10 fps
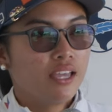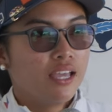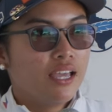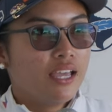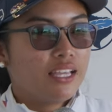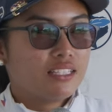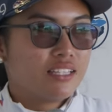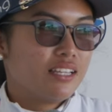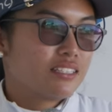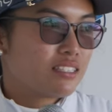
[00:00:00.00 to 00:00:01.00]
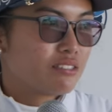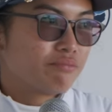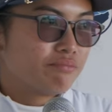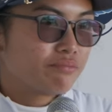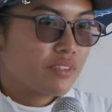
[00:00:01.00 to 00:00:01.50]
Mm-hmm. It, it's
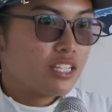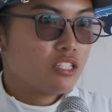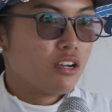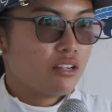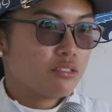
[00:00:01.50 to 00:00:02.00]
it's hard,